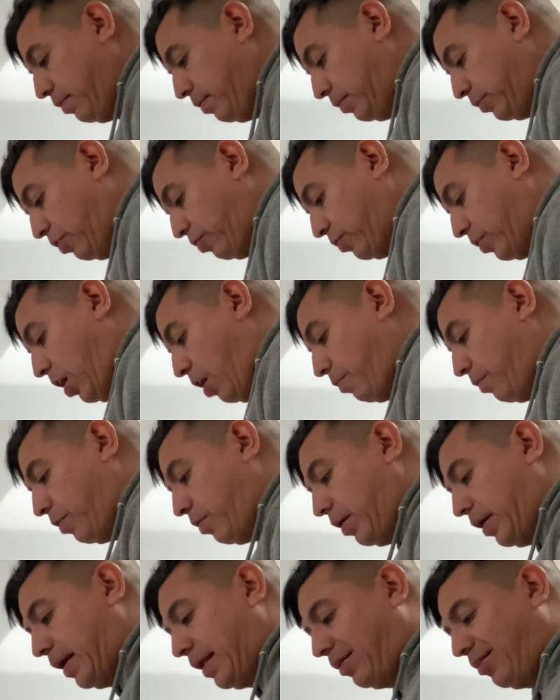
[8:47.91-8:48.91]
discovered
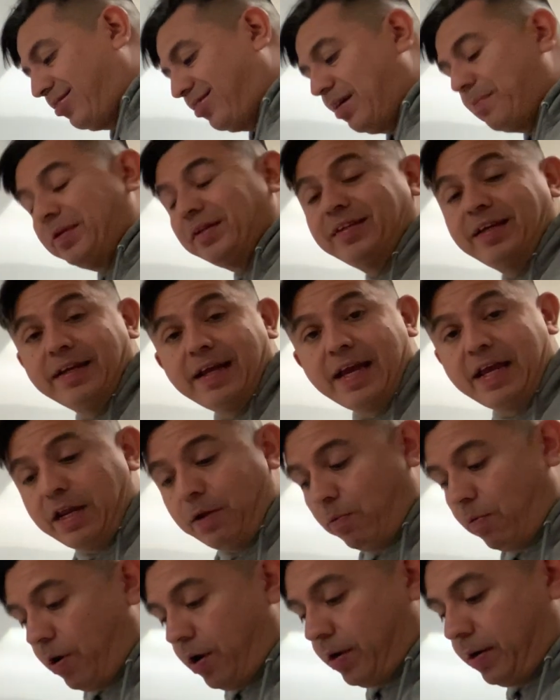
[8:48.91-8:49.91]
in
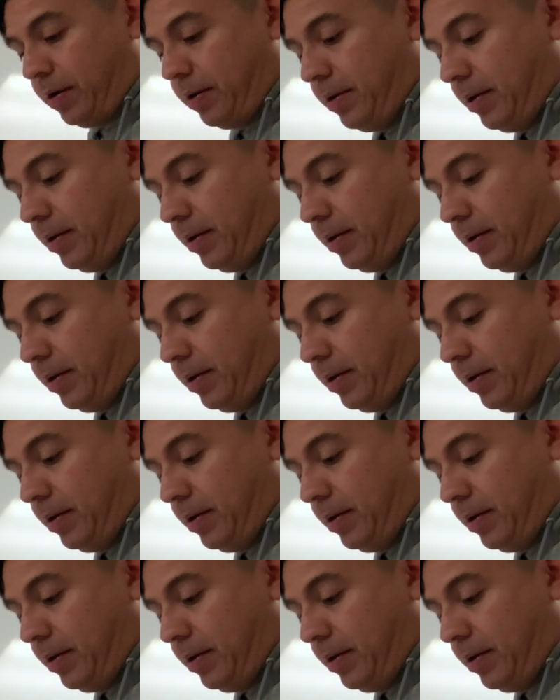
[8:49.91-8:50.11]
1781